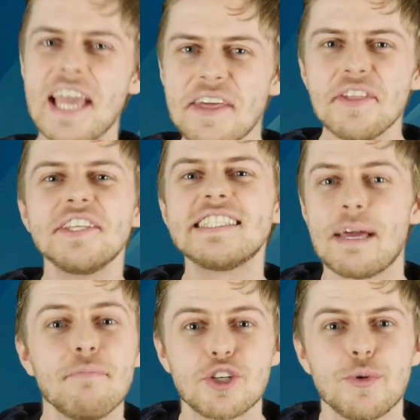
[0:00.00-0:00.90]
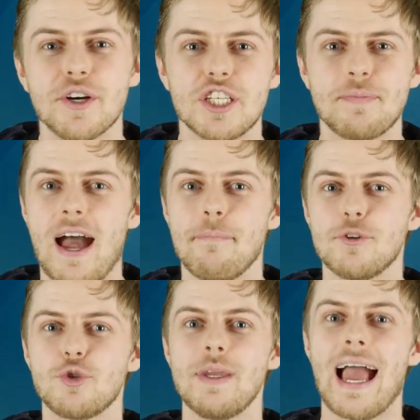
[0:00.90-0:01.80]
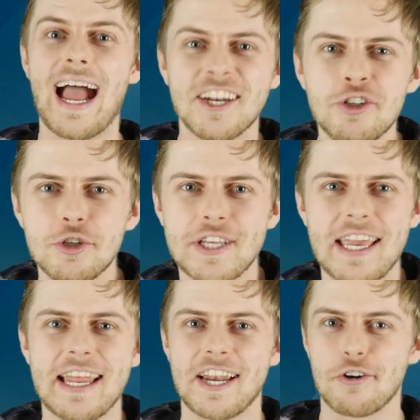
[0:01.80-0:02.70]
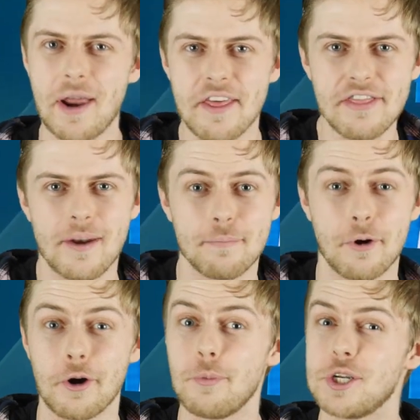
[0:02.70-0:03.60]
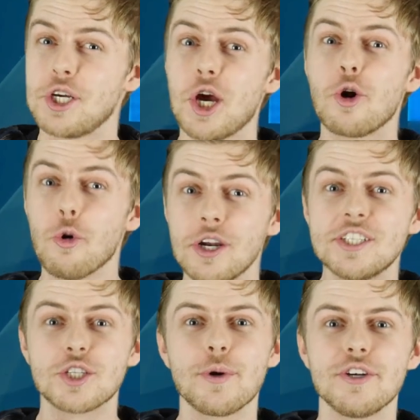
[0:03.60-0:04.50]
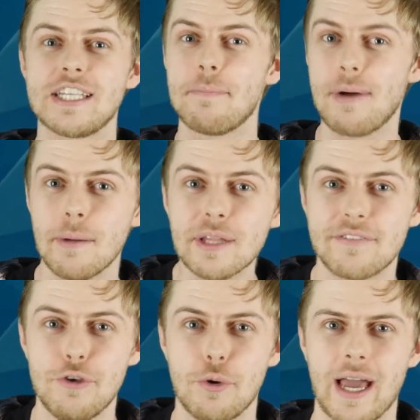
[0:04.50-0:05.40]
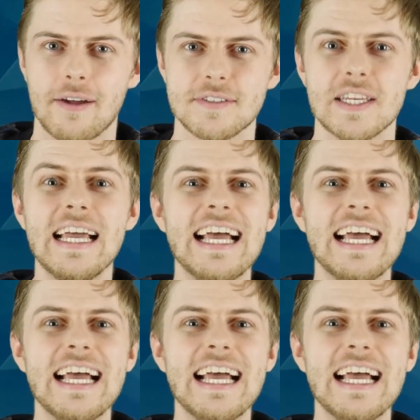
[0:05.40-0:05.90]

Take the December Twitter spat between Andrew Tate and Greta Thunberg, which, according to Twitter's now public view counts,